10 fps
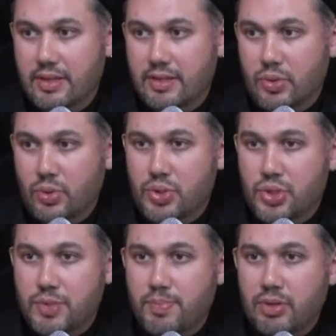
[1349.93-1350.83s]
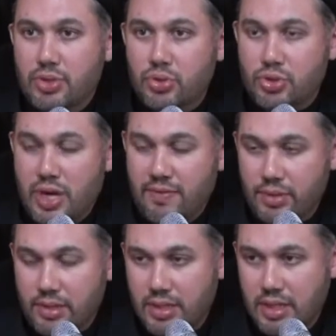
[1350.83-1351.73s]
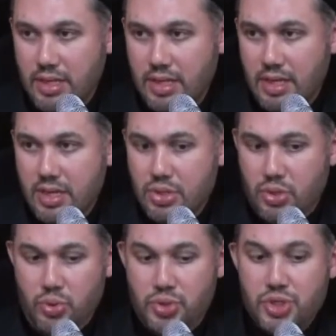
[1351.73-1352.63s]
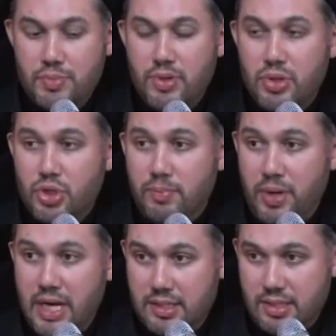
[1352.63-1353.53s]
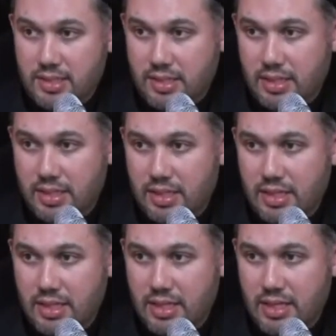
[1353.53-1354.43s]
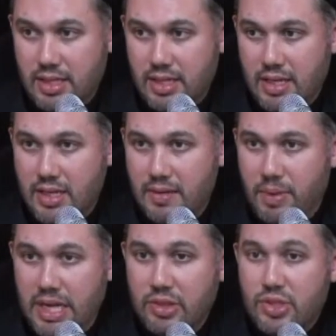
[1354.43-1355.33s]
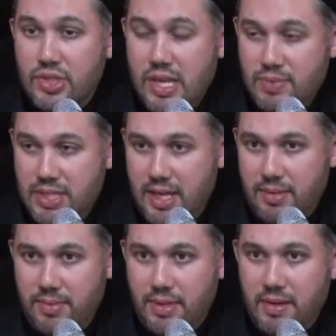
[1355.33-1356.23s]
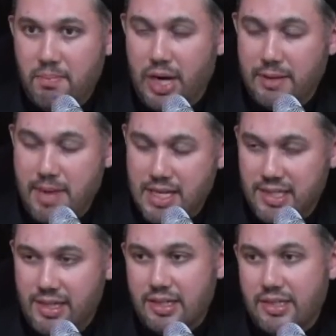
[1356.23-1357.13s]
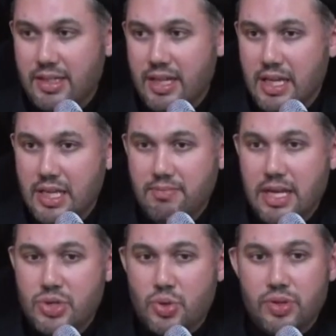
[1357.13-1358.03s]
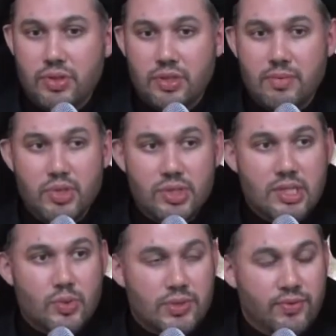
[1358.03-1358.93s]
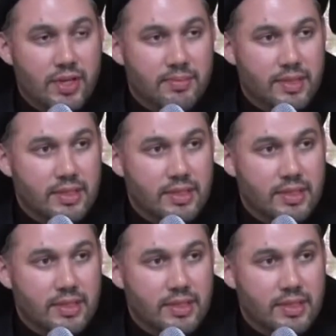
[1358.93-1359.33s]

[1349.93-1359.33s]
Torture spiritual travel. Torture spiritual practice. But at the same time, pragmatically, he made sure that the community was firm.